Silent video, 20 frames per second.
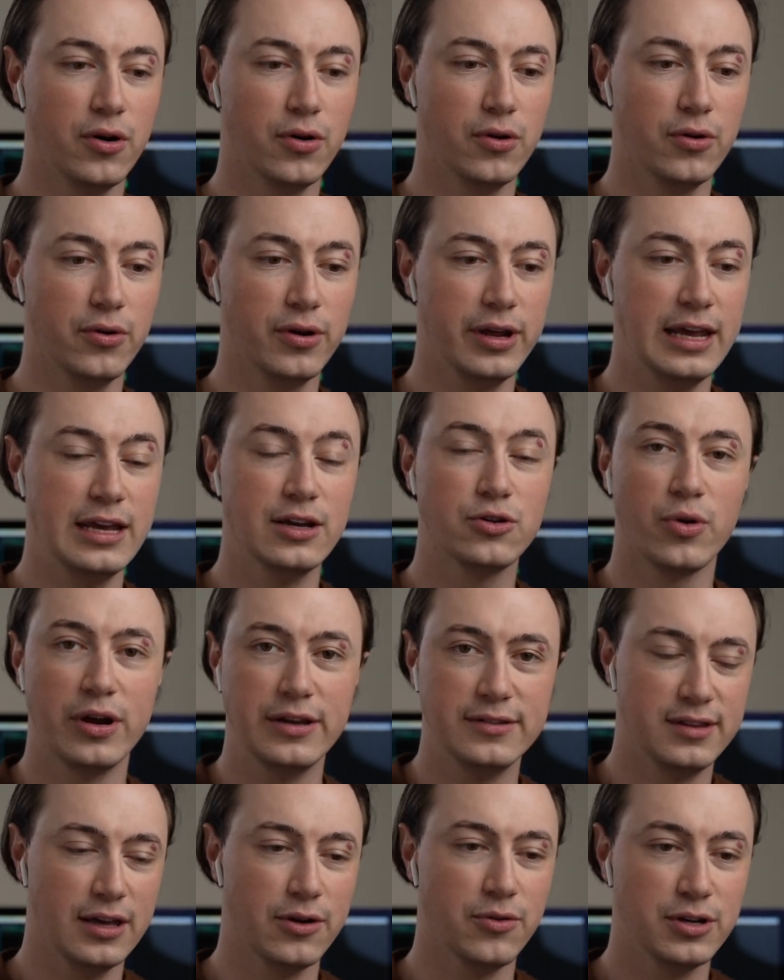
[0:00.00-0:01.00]
increased
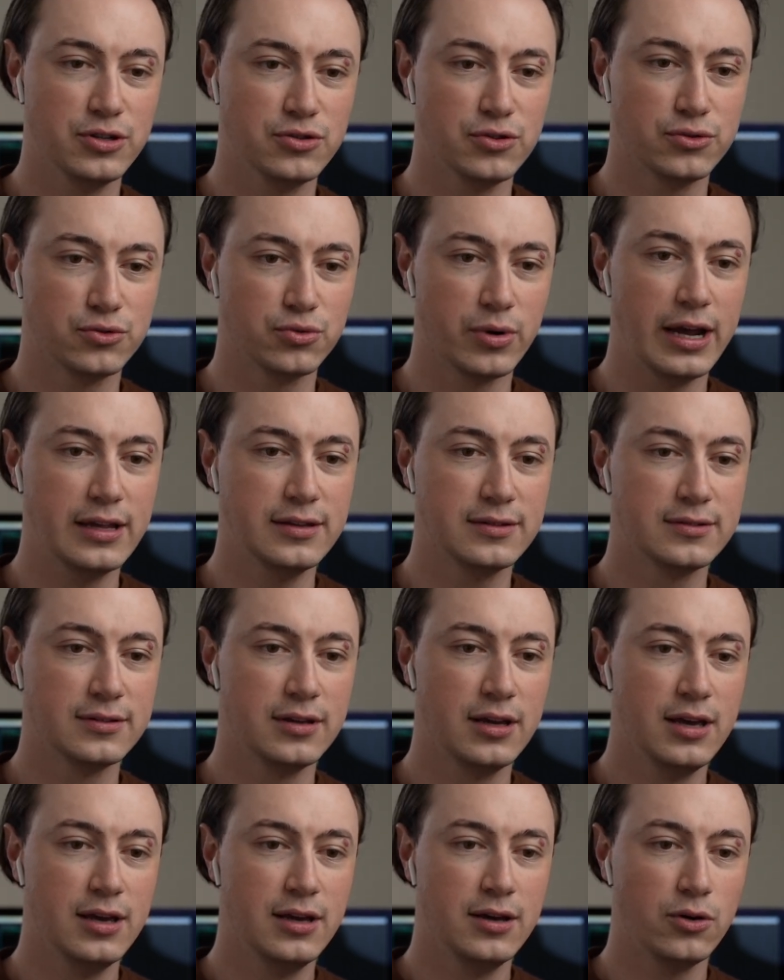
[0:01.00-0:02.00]
their interest rates
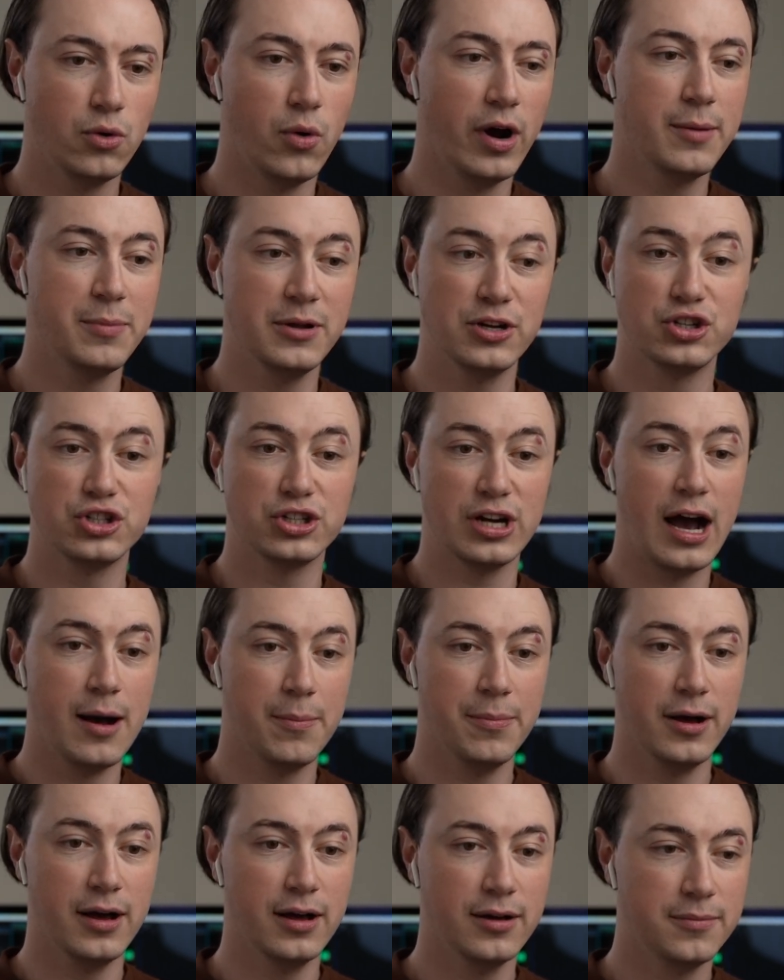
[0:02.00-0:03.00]
quite a bit
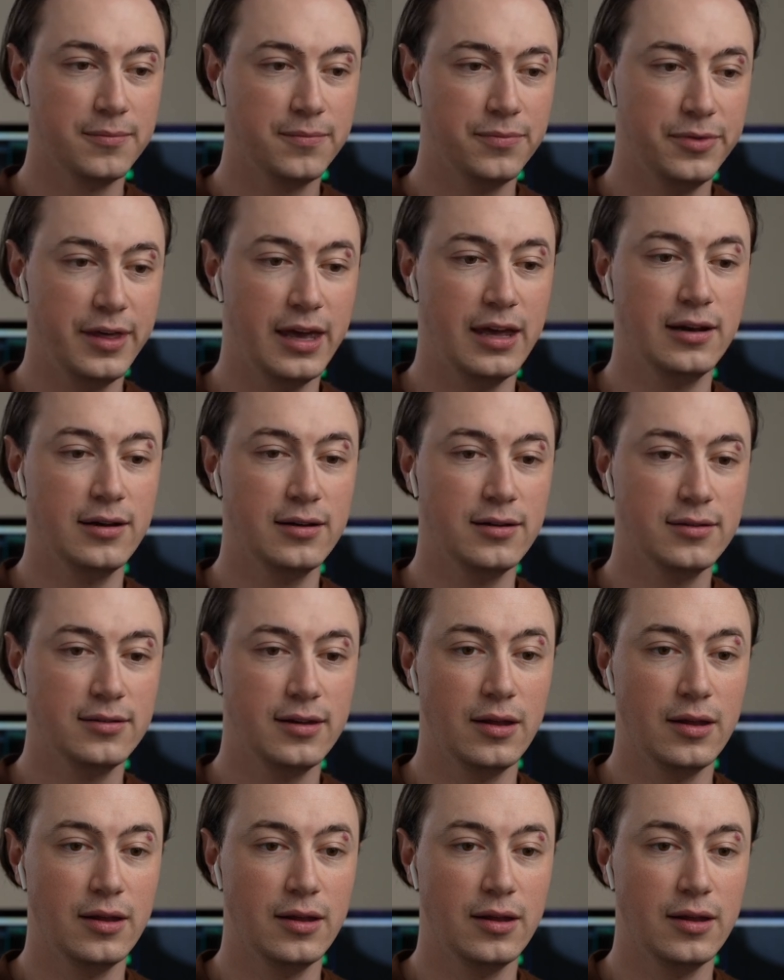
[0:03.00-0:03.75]
sharper than